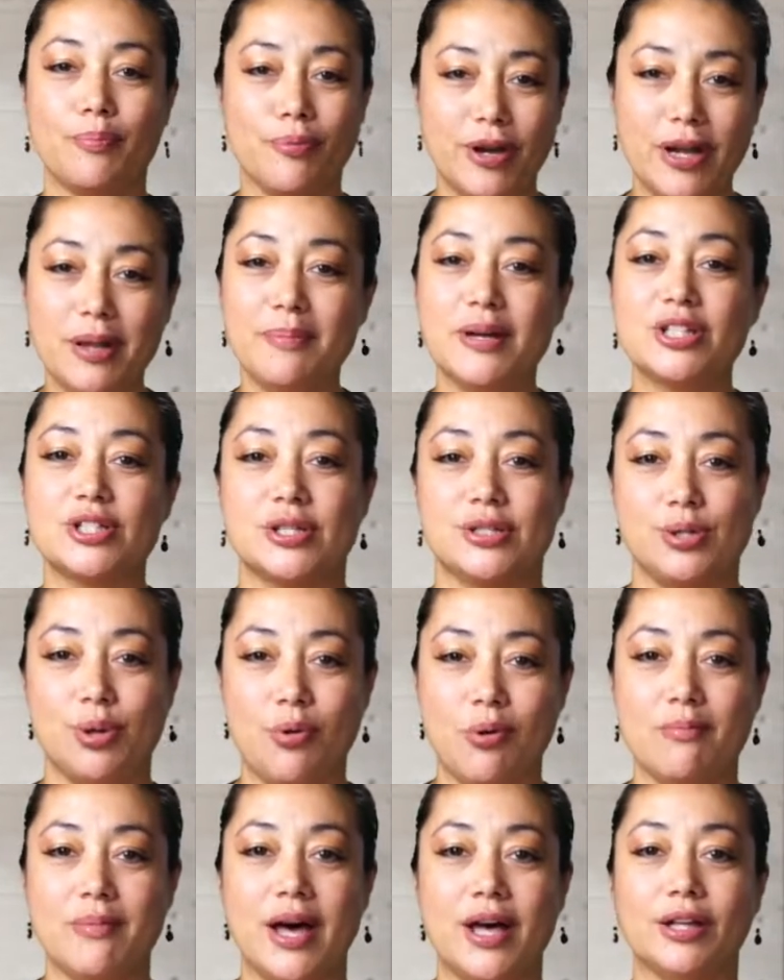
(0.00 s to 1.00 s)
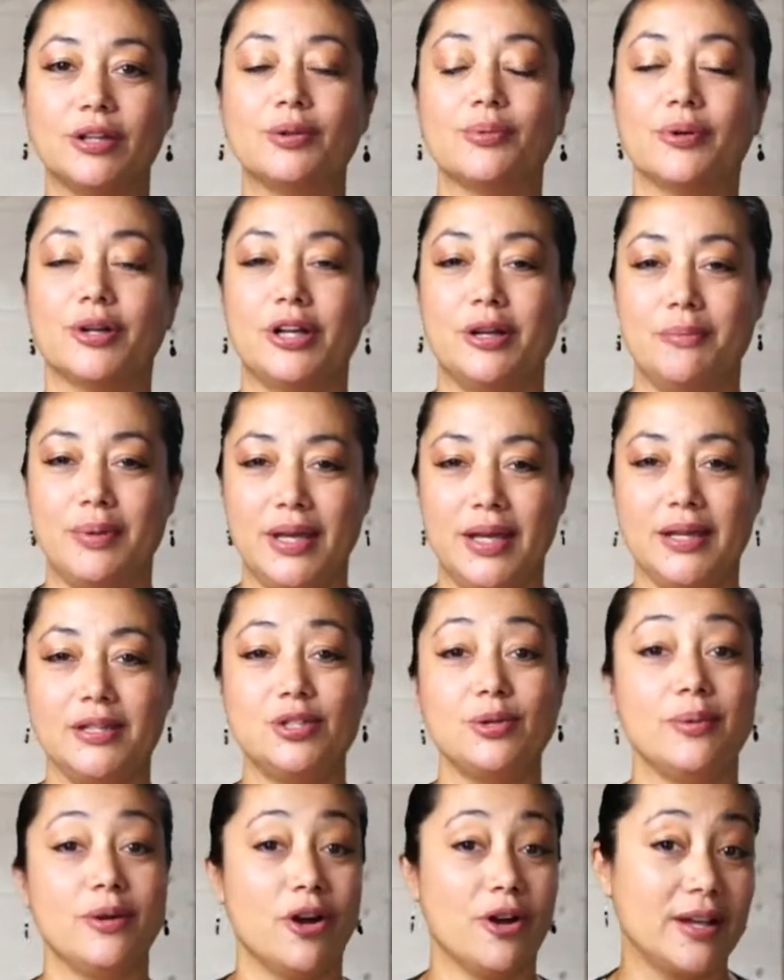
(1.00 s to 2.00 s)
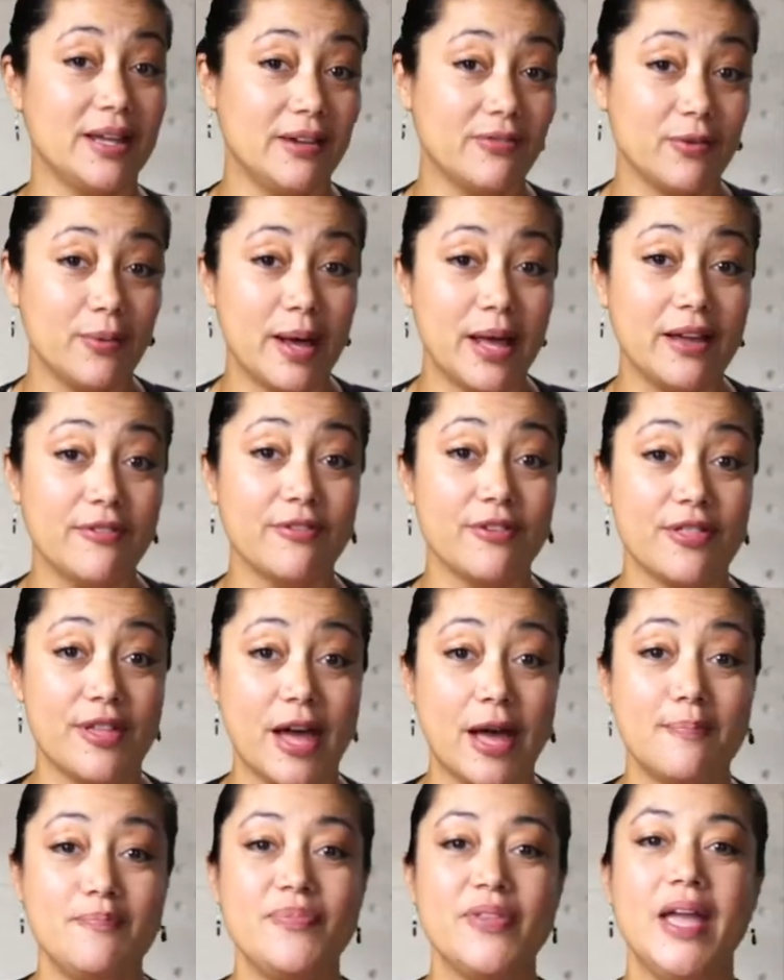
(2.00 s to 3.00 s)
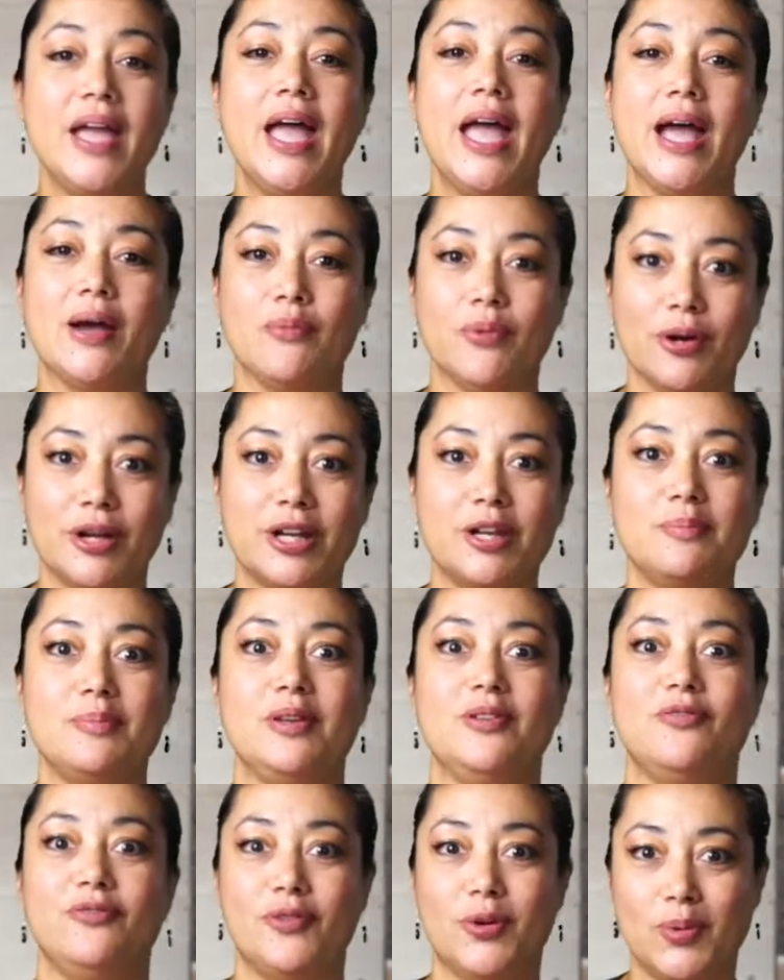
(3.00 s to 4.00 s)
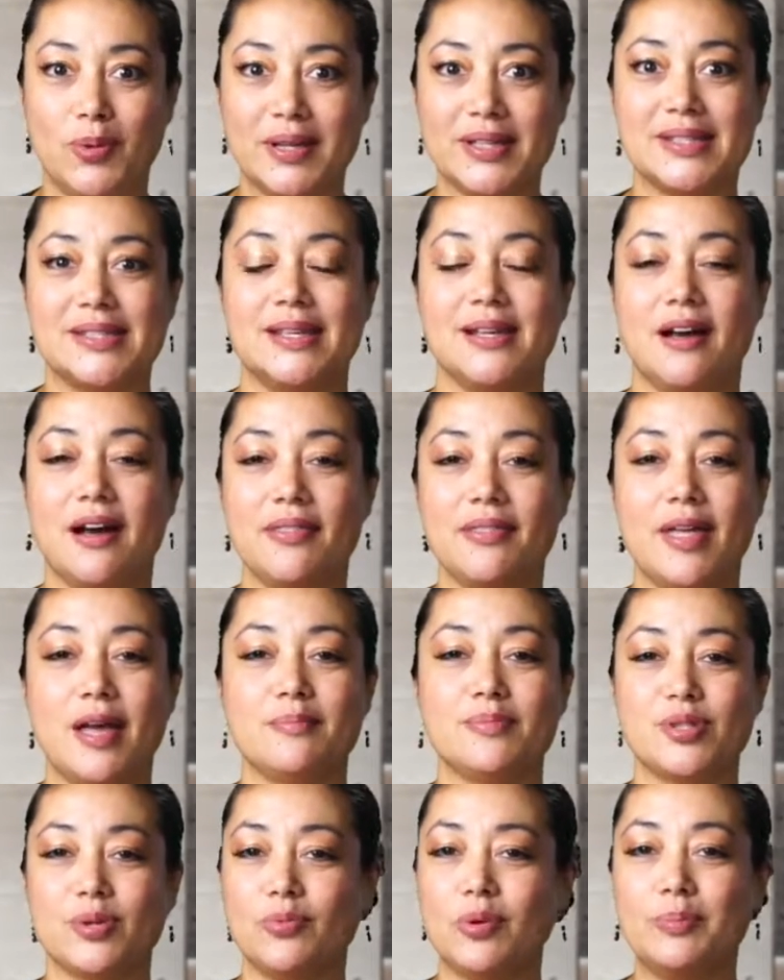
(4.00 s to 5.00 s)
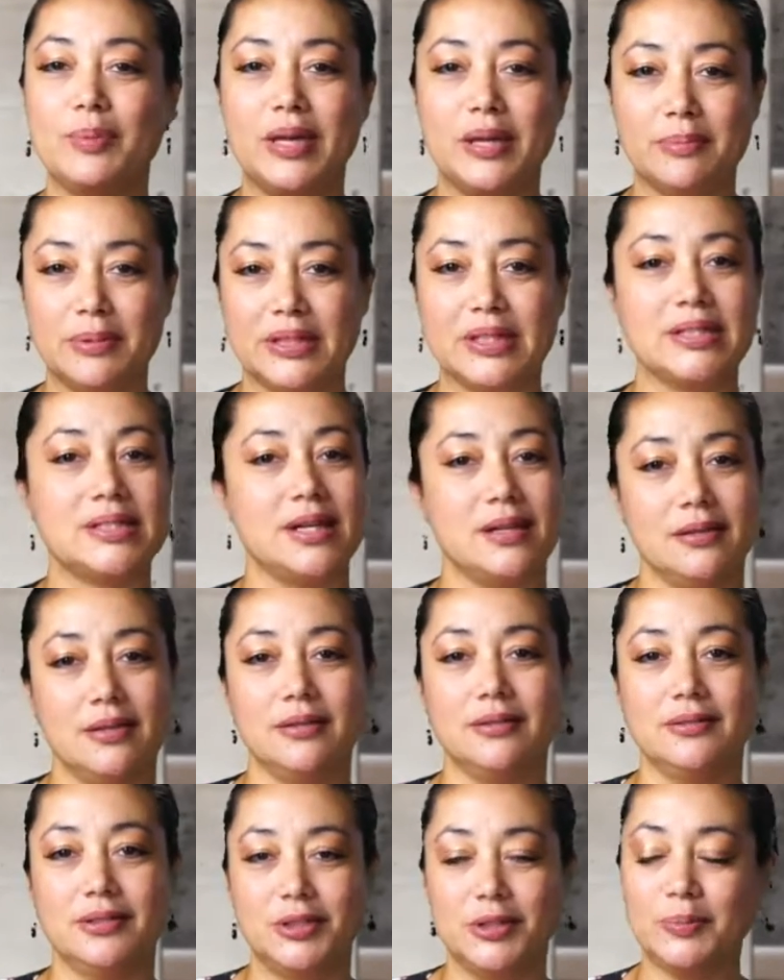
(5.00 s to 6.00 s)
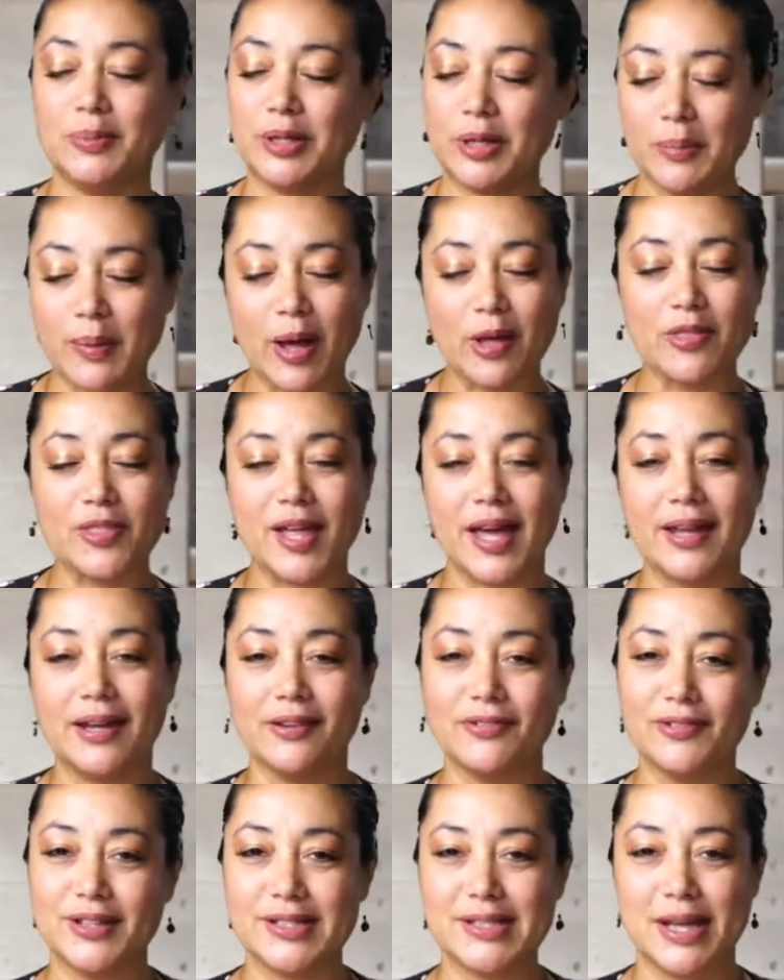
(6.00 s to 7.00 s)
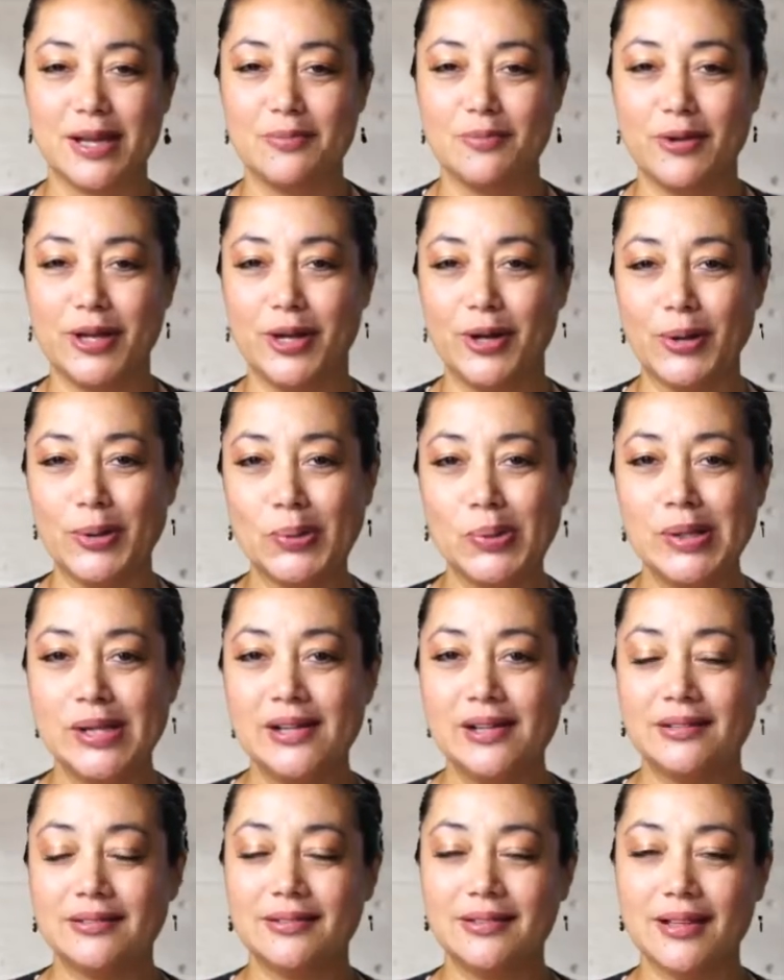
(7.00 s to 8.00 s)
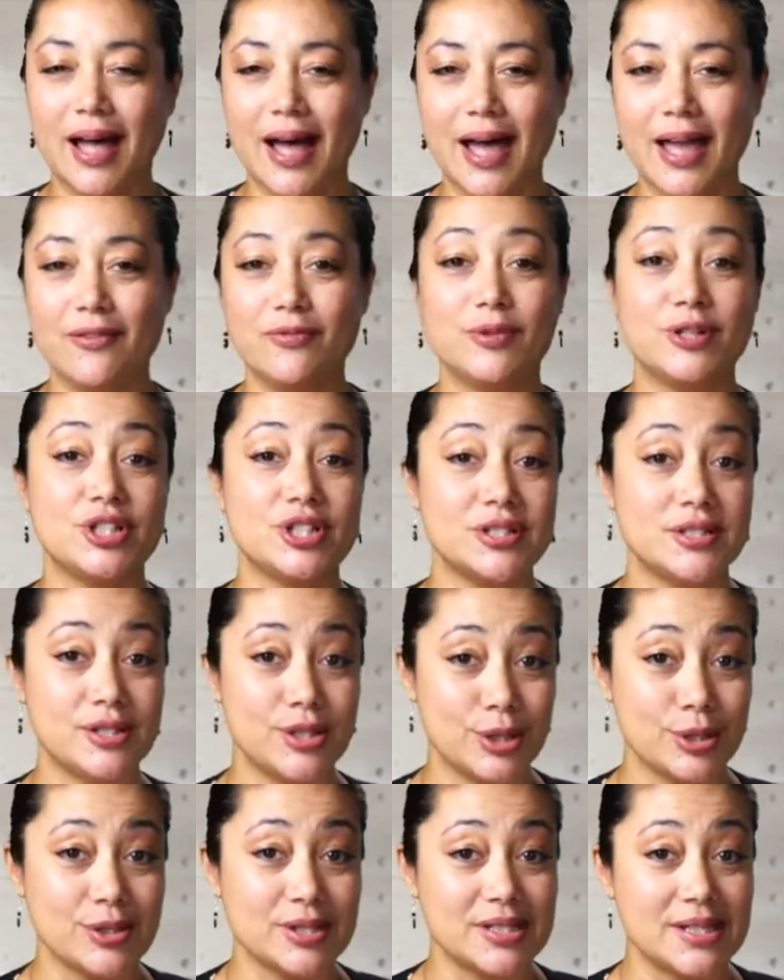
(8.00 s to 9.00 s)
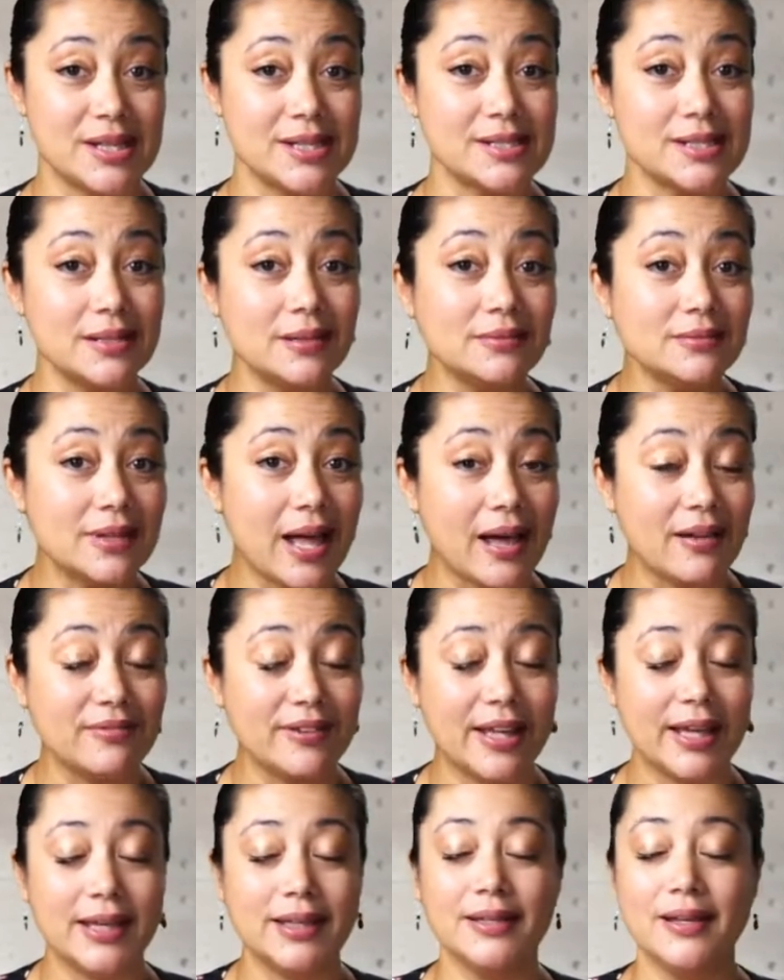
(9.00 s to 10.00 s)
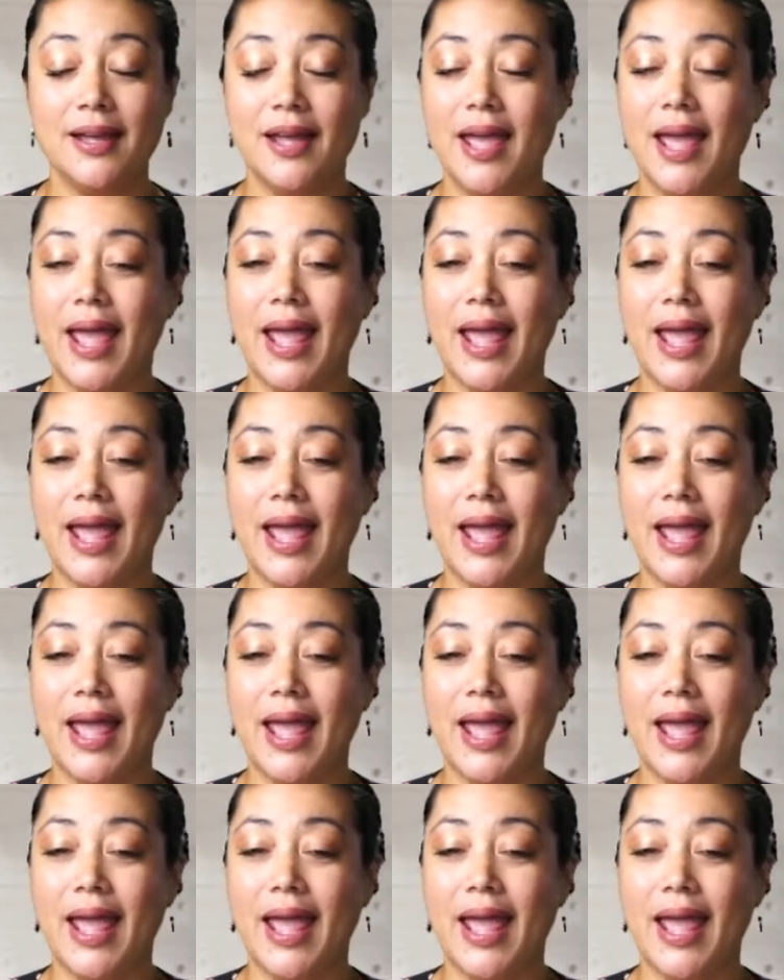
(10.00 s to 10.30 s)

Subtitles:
Pretty much this whole month, we're going to be doing our giveaway for them, and we're going to be focusing on them. So we'll be able to tell you a little bit about that every time we go live, which is Thursdays at 11.